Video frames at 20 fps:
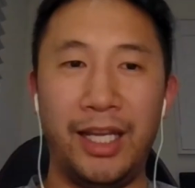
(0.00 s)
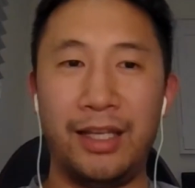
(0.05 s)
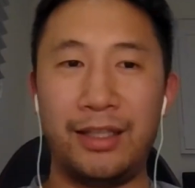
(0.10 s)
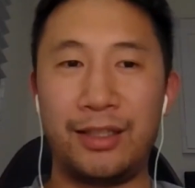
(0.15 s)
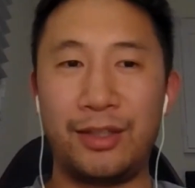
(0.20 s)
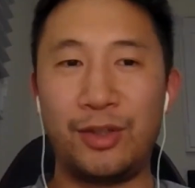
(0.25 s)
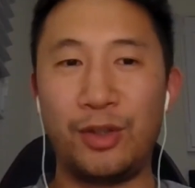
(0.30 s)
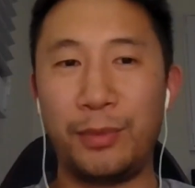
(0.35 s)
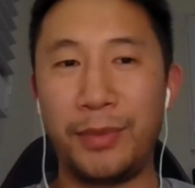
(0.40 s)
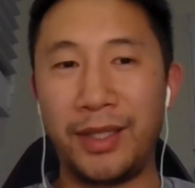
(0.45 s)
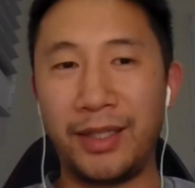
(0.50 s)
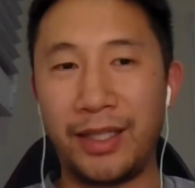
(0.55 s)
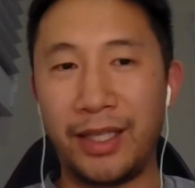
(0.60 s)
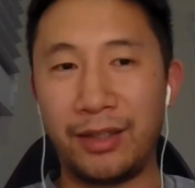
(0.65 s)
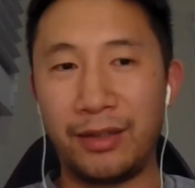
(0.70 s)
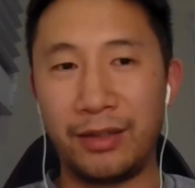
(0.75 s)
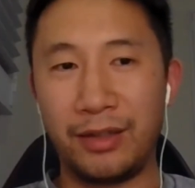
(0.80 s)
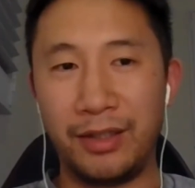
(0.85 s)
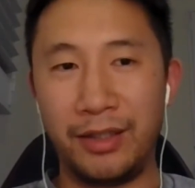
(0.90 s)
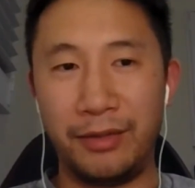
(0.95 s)
Assuming they
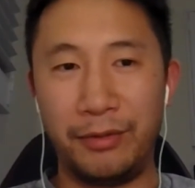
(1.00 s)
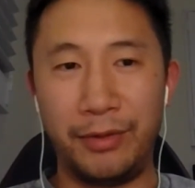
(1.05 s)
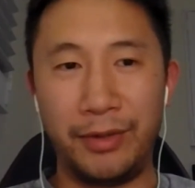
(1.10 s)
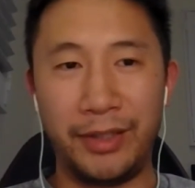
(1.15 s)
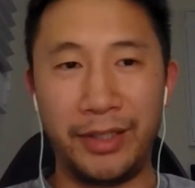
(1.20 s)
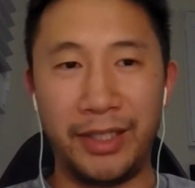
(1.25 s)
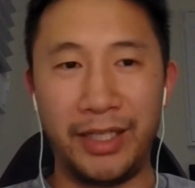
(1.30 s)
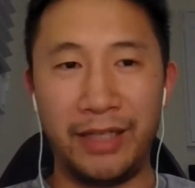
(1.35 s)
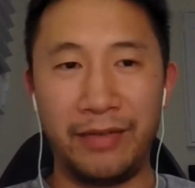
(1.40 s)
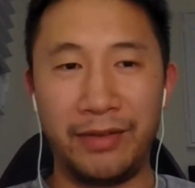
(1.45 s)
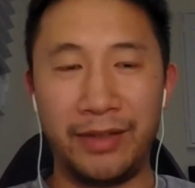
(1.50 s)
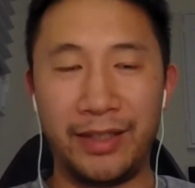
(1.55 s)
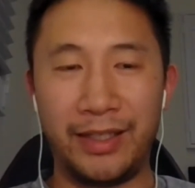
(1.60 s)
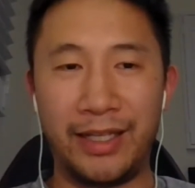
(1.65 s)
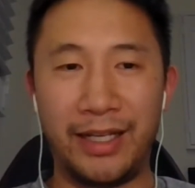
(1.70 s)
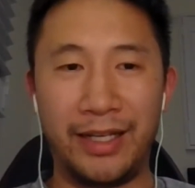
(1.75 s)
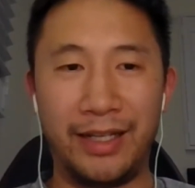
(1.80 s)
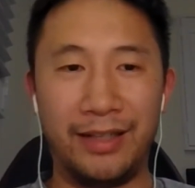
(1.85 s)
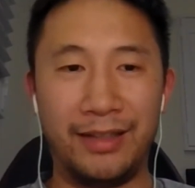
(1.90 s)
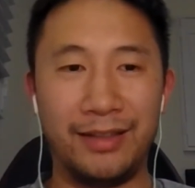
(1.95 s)
could really even
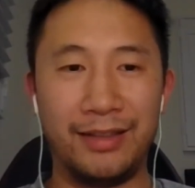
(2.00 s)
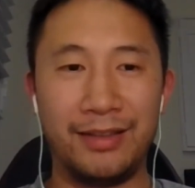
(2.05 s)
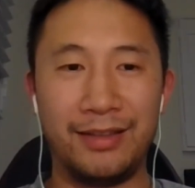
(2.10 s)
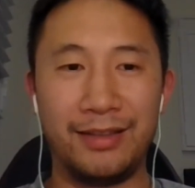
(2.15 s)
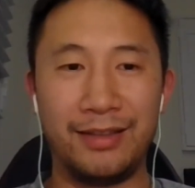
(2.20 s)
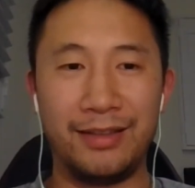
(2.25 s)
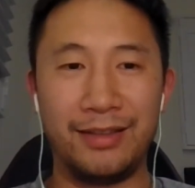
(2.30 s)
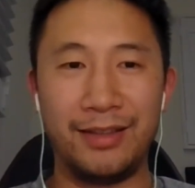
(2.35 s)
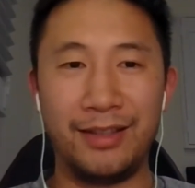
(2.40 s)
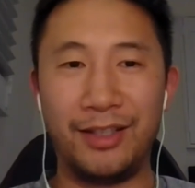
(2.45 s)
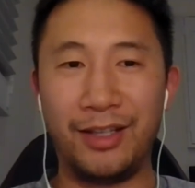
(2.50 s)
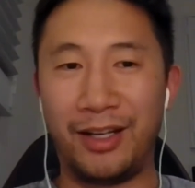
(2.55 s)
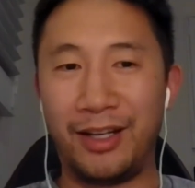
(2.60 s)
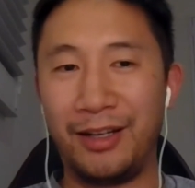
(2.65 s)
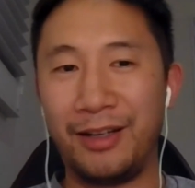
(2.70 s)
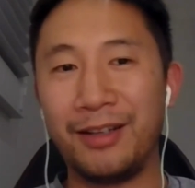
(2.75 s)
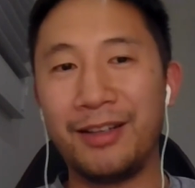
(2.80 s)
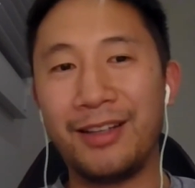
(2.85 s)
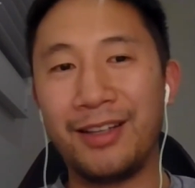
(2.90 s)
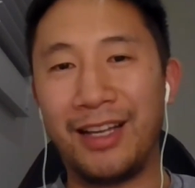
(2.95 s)
get it
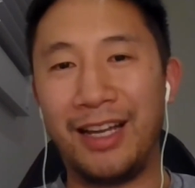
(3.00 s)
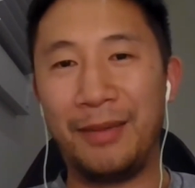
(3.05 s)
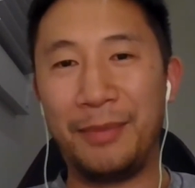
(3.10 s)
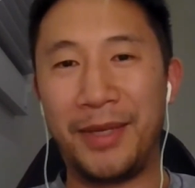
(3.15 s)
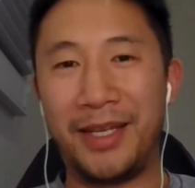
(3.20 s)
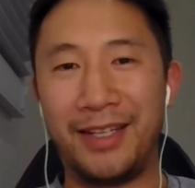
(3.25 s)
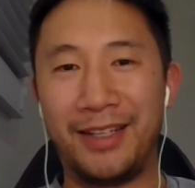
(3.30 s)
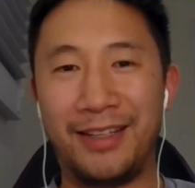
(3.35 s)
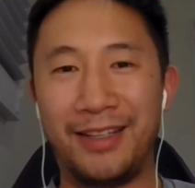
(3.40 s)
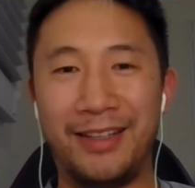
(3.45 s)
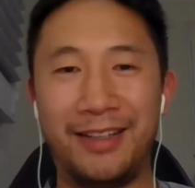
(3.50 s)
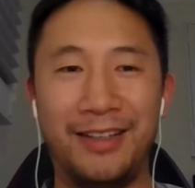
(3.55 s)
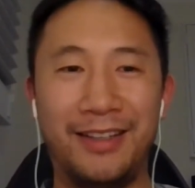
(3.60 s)
done. I mean,